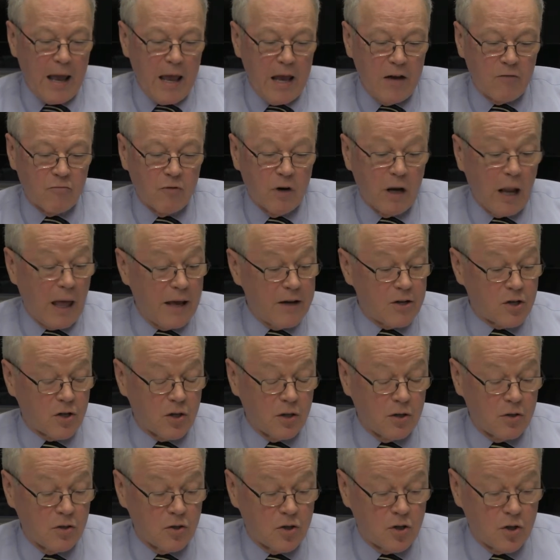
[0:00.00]
In
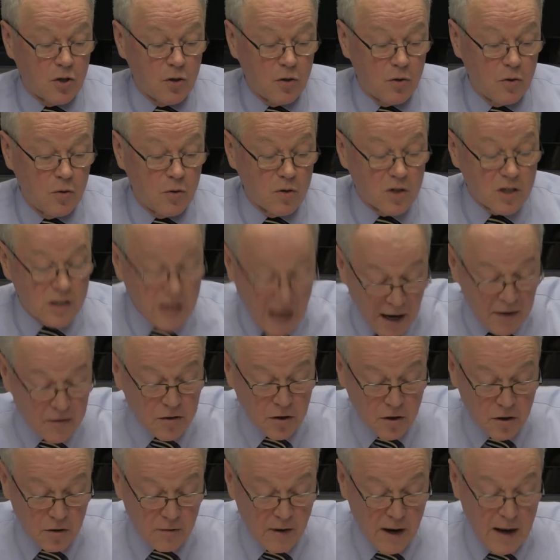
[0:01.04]
relation to
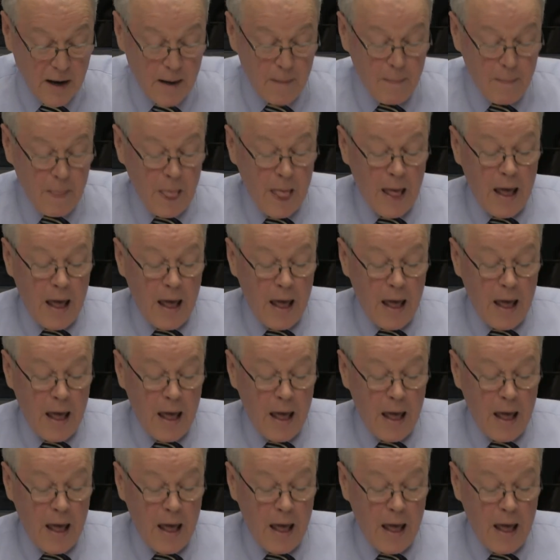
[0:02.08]
South Korea,